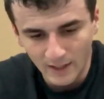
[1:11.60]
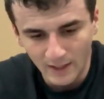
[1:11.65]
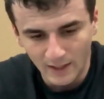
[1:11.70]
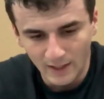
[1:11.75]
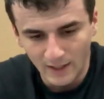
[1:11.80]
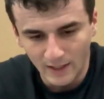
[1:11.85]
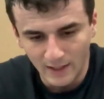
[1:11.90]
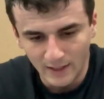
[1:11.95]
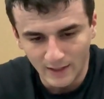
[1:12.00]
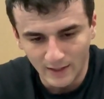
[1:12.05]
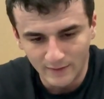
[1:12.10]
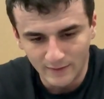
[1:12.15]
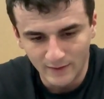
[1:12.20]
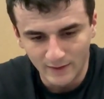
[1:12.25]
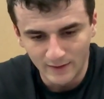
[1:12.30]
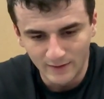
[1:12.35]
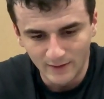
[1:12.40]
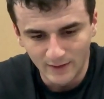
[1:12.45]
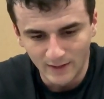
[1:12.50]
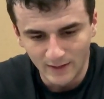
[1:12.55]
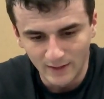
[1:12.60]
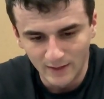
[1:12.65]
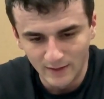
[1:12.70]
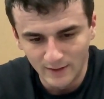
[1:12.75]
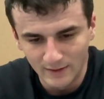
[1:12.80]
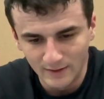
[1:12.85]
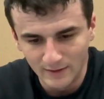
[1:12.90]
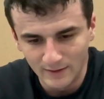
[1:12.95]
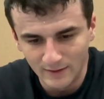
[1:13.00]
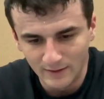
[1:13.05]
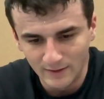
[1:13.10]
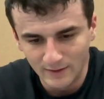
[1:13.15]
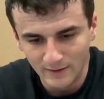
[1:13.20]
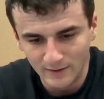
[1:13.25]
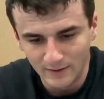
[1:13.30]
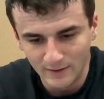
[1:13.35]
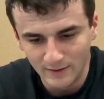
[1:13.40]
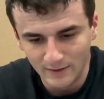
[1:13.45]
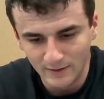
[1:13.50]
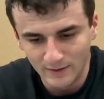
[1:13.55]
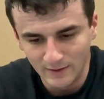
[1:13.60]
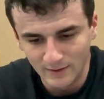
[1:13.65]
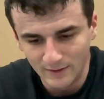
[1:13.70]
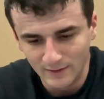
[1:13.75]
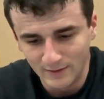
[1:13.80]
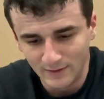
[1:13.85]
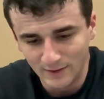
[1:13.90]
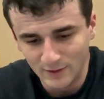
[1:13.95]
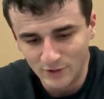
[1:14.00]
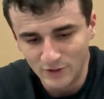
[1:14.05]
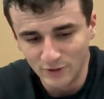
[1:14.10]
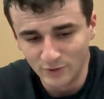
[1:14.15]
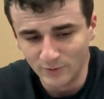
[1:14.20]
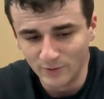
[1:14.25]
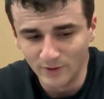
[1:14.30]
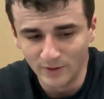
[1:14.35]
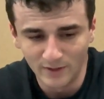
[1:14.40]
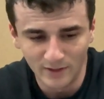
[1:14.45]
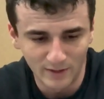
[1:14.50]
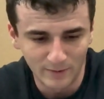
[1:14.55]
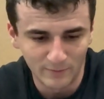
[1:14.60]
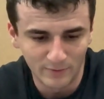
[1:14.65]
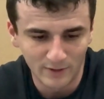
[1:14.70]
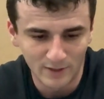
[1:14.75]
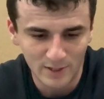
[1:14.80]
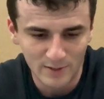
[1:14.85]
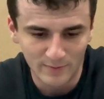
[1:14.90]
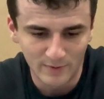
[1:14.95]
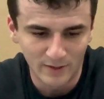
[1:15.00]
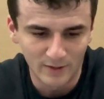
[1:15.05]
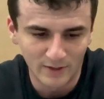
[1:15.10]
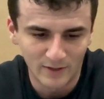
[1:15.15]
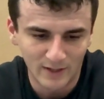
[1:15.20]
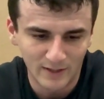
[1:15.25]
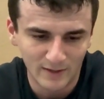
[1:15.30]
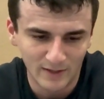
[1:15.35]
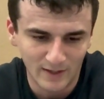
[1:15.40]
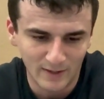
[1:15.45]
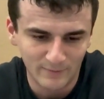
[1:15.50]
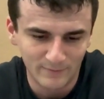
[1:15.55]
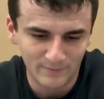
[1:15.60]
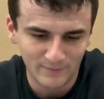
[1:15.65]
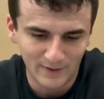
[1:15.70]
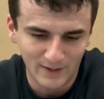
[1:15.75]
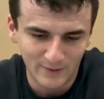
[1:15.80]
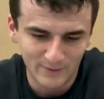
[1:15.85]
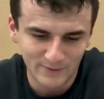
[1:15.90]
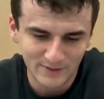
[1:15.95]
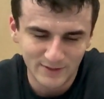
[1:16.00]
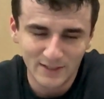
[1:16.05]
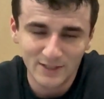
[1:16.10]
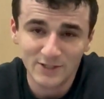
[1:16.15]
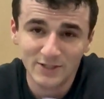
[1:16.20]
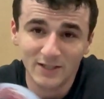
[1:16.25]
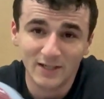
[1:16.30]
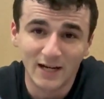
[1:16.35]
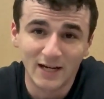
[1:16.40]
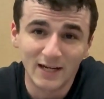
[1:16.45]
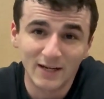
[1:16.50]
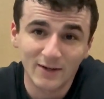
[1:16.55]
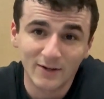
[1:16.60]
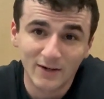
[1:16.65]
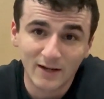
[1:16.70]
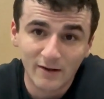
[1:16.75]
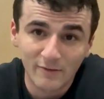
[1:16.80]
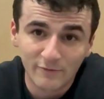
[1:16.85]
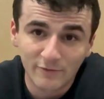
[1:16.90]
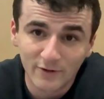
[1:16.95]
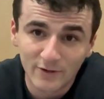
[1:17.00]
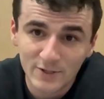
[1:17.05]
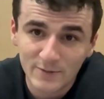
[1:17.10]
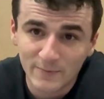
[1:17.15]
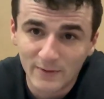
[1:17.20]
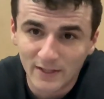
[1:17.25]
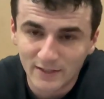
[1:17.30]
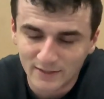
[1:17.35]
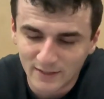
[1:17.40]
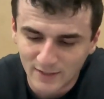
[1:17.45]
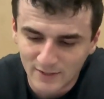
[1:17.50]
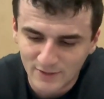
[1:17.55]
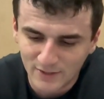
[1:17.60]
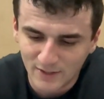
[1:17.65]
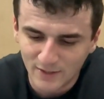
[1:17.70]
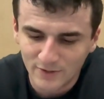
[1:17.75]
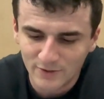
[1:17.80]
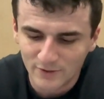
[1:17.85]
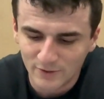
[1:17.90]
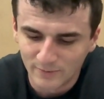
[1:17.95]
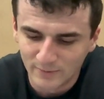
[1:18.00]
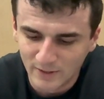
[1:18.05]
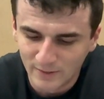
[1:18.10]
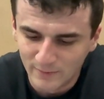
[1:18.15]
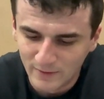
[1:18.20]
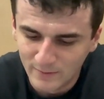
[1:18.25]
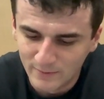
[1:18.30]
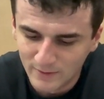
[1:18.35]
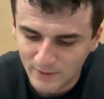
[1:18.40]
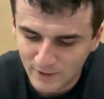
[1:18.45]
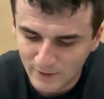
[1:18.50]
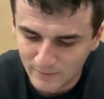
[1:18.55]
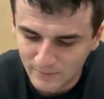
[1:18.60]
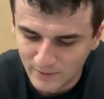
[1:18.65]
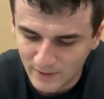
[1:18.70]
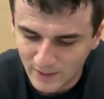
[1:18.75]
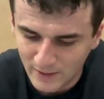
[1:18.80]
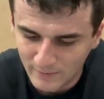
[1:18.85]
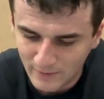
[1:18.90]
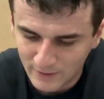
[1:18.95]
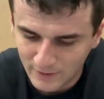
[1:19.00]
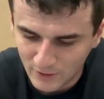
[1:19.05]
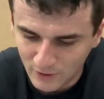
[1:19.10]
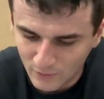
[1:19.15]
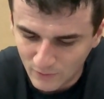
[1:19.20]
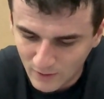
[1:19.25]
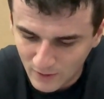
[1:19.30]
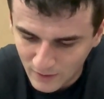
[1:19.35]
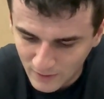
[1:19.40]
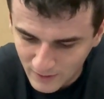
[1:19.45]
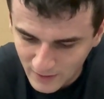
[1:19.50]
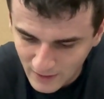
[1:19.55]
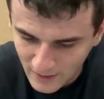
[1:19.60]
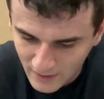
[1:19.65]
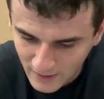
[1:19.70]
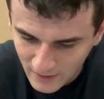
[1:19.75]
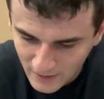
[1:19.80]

And I think that this shoe really impressed me. You know, I was initially hating on it at first because I saw so many people complain about the quality.